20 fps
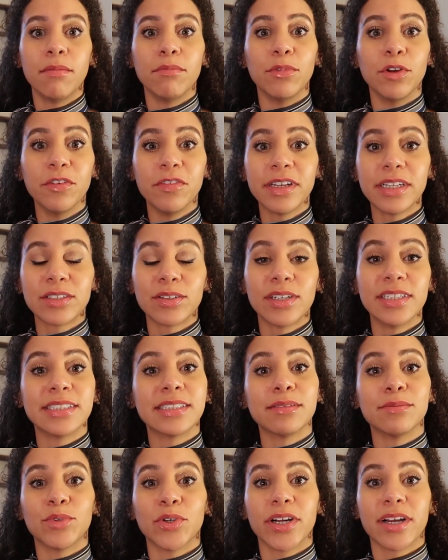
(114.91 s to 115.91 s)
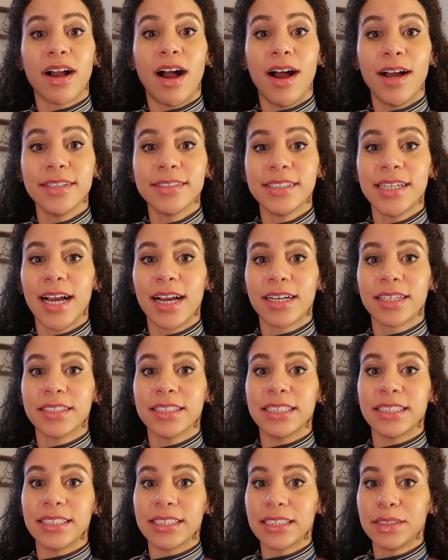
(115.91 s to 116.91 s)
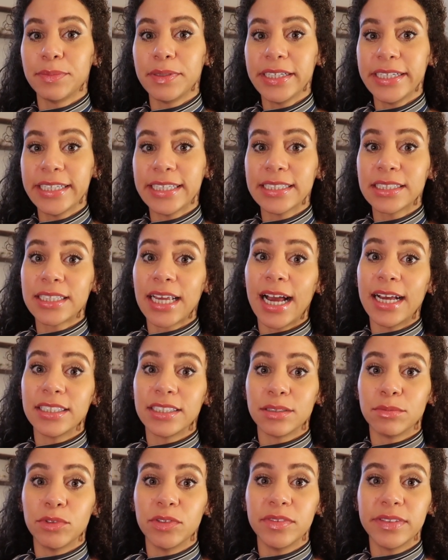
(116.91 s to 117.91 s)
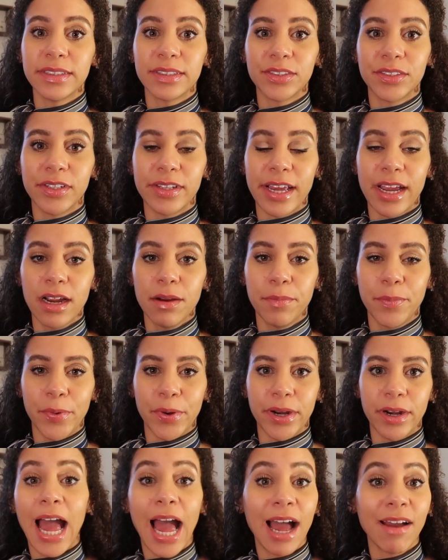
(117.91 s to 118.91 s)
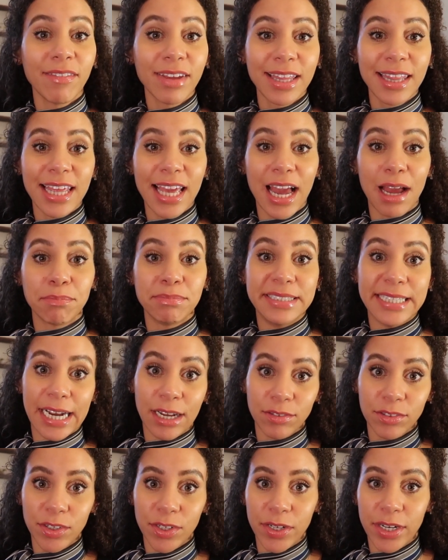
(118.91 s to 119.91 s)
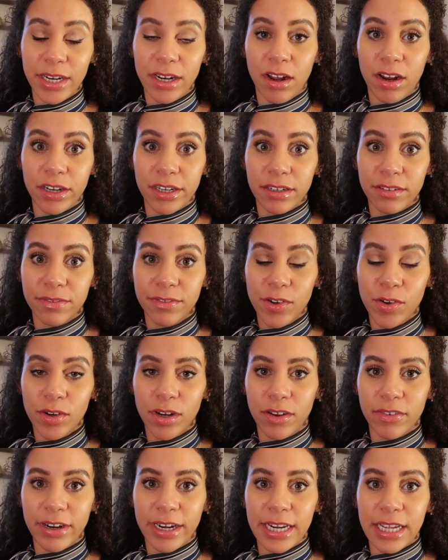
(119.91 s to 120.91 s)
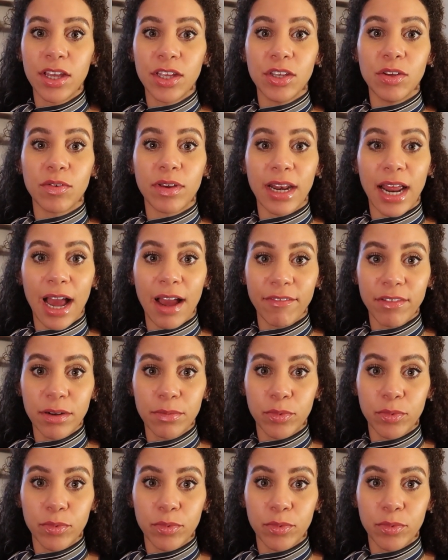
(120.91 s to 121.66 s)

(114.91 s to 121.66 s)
Moving towards a more contactless experience as you're moving through the airport, having the app downloaded on your phone already, you can have your